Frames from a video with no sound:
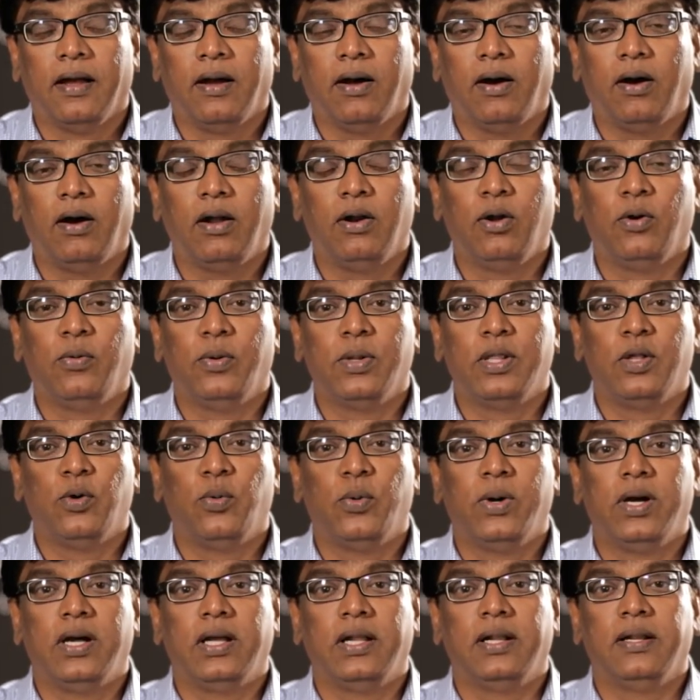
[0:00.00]
All over the
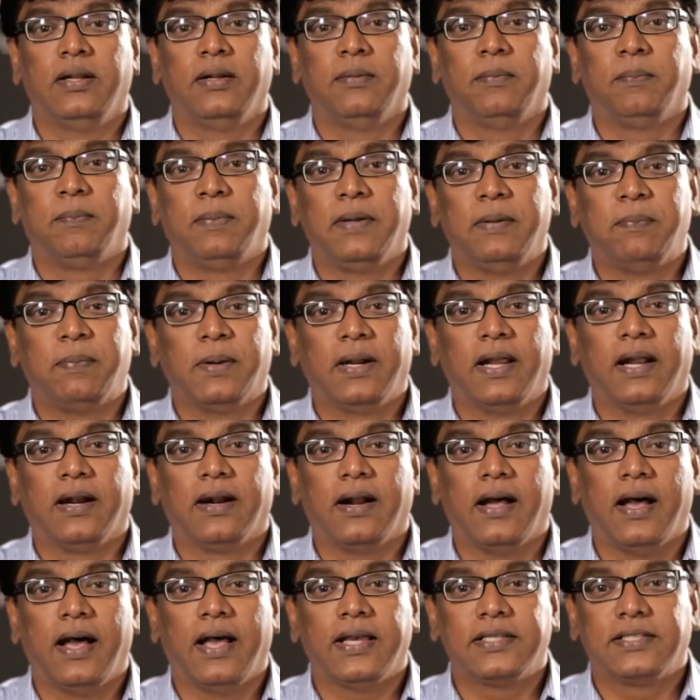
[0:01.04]
world, people
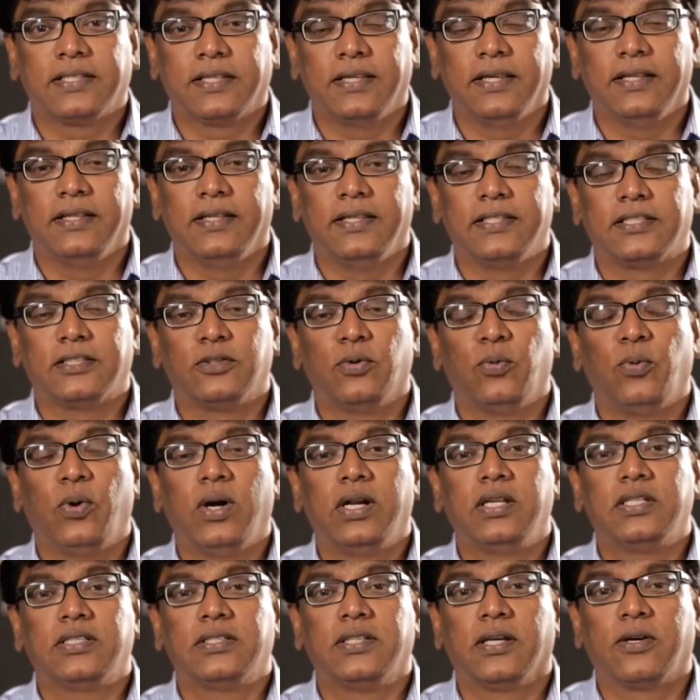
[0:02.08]
are asking this,
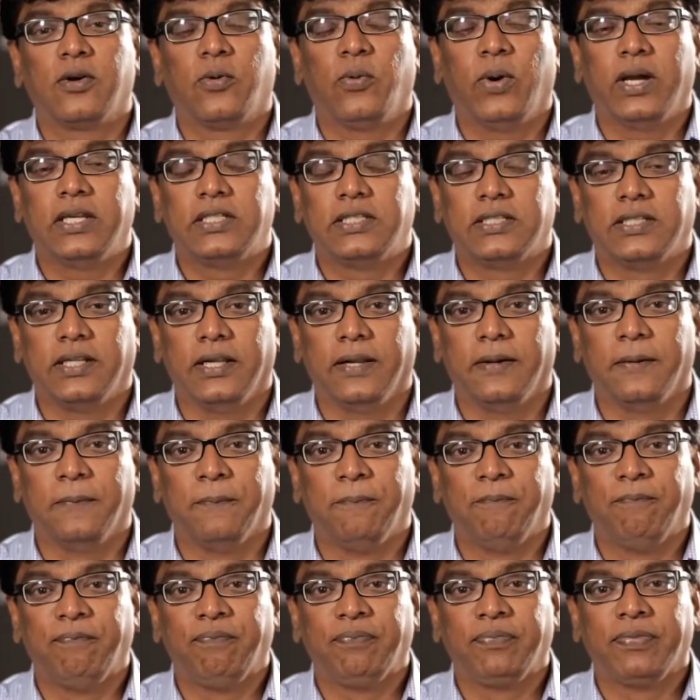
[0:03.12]
"What is the question?"
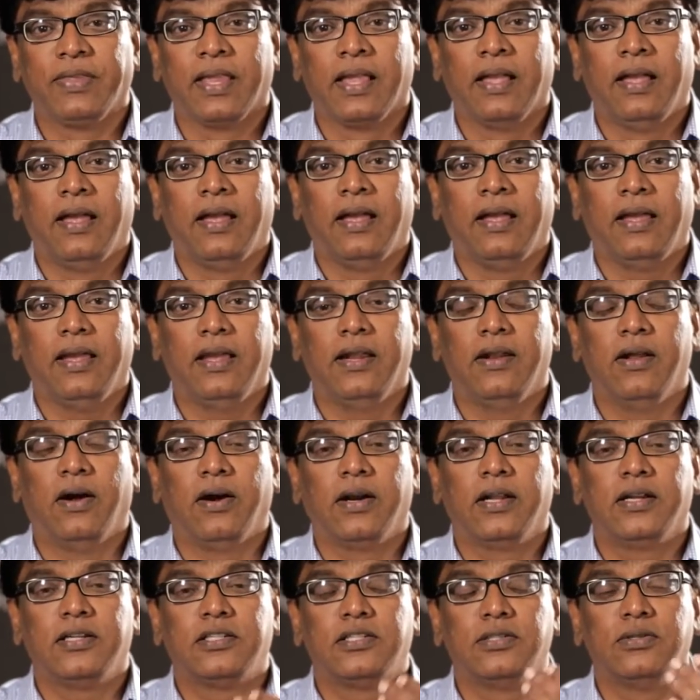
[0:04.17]
In
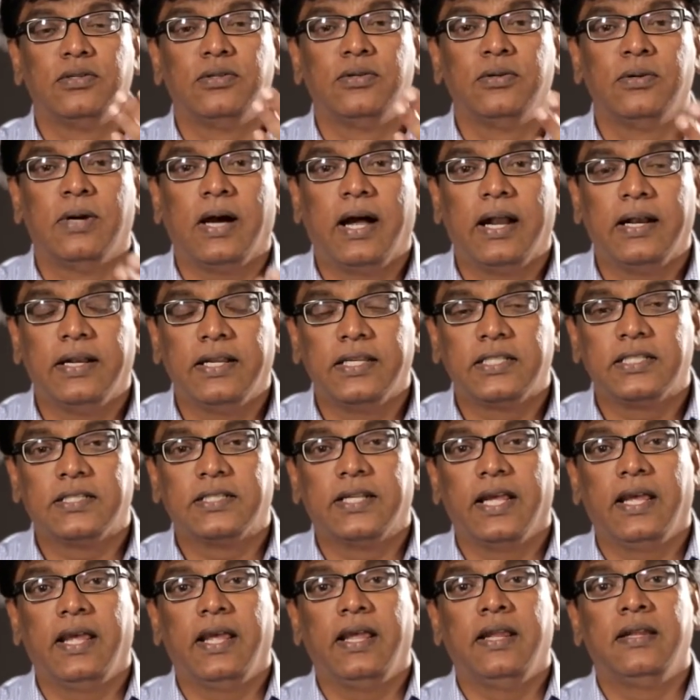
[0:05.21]
order to
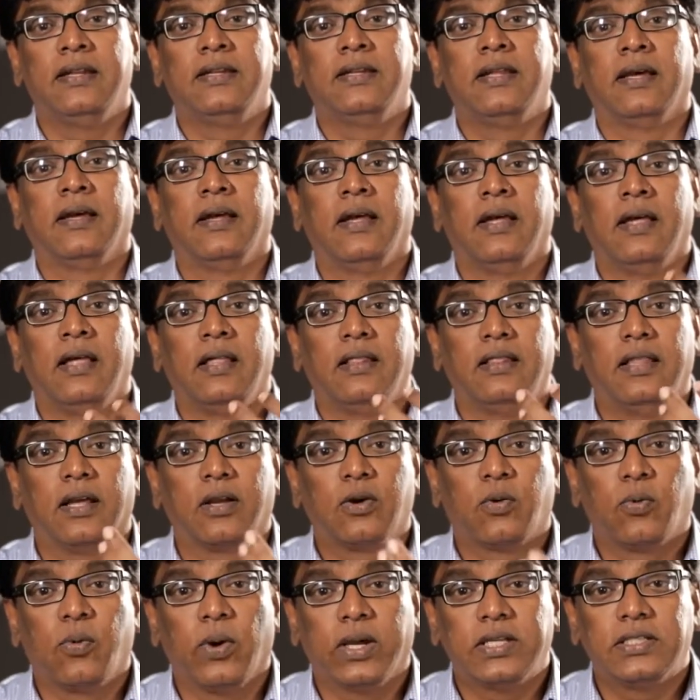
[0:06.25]
understand the
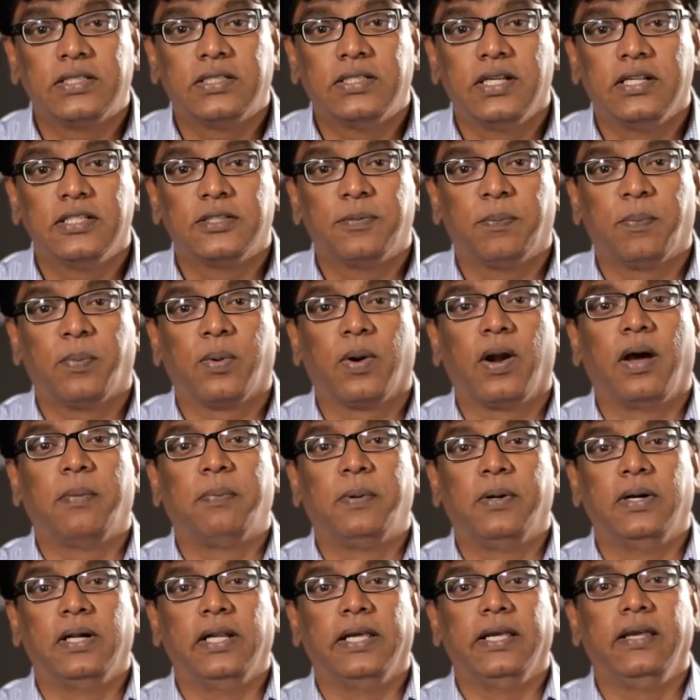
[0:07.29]
questions
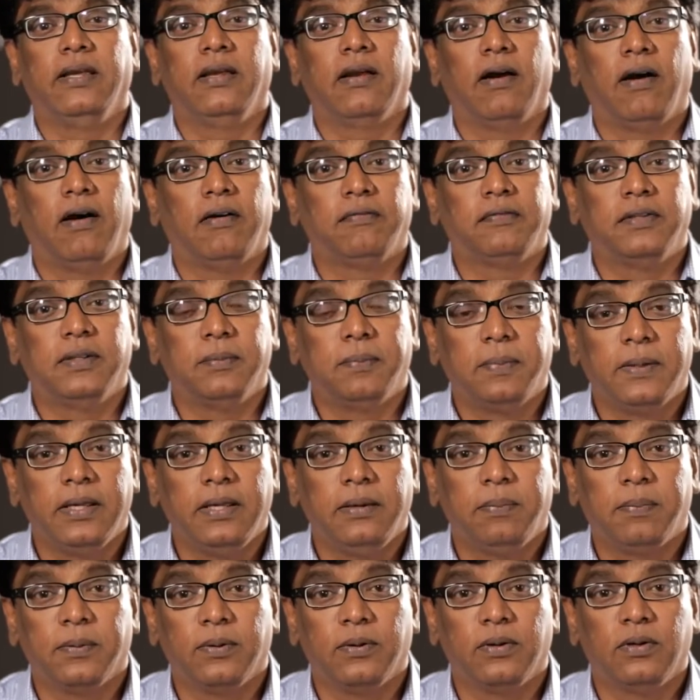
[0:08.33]
properly of the
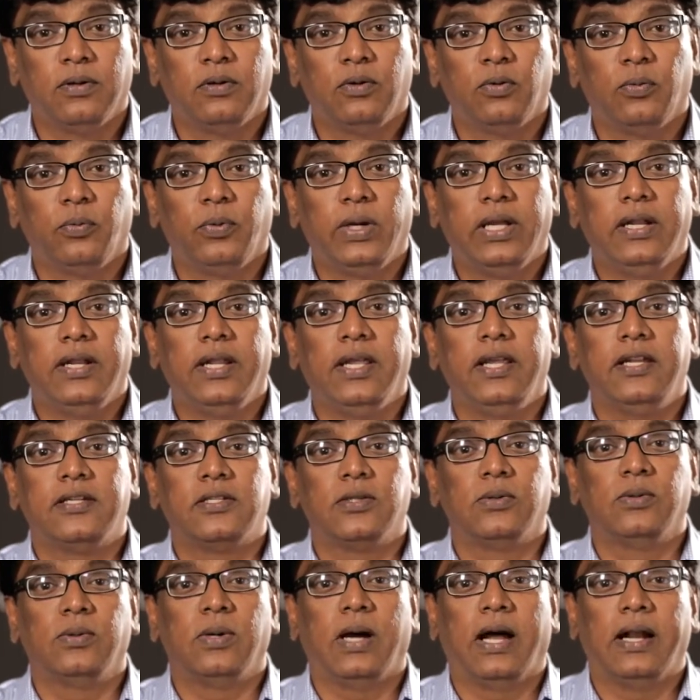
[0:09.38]
people, we need
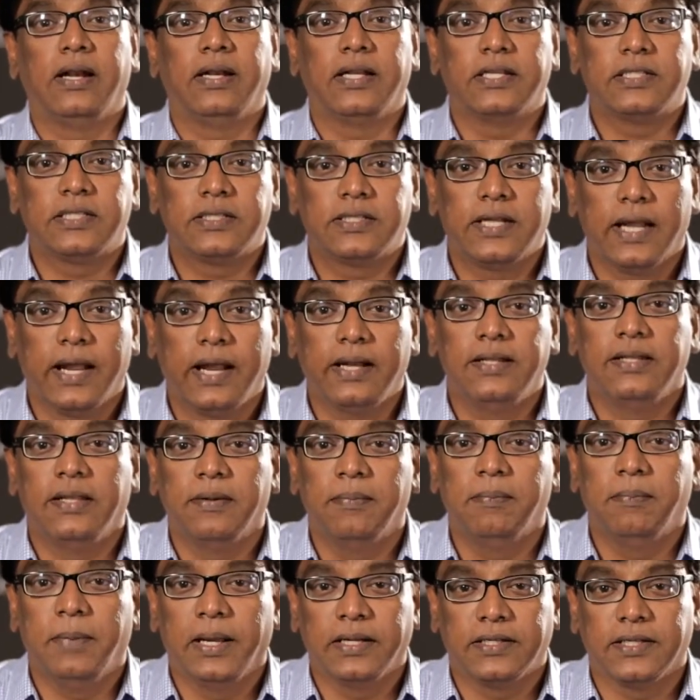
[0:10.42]
to understand
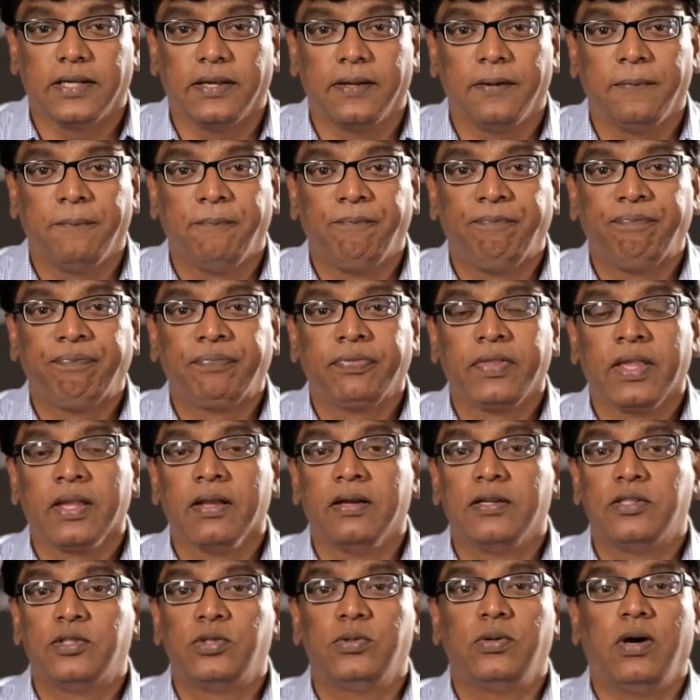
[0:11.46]
them better.
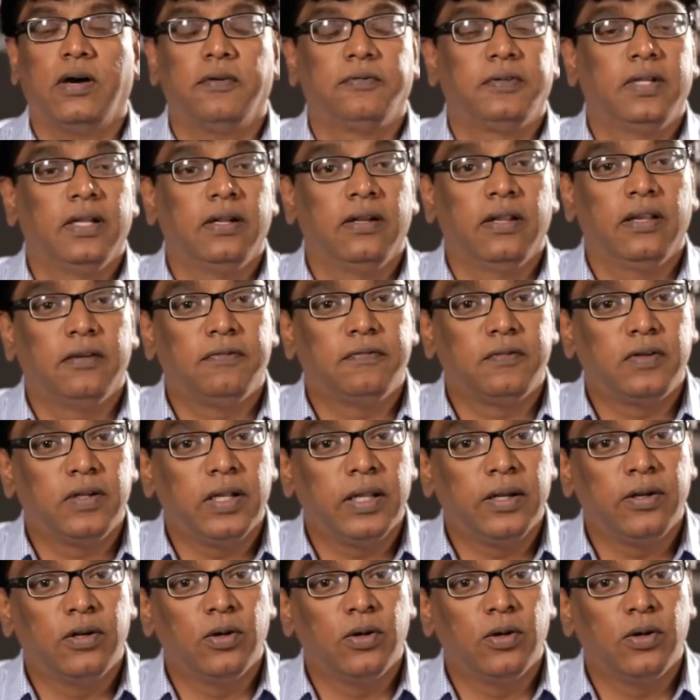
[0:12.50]
Too often, if we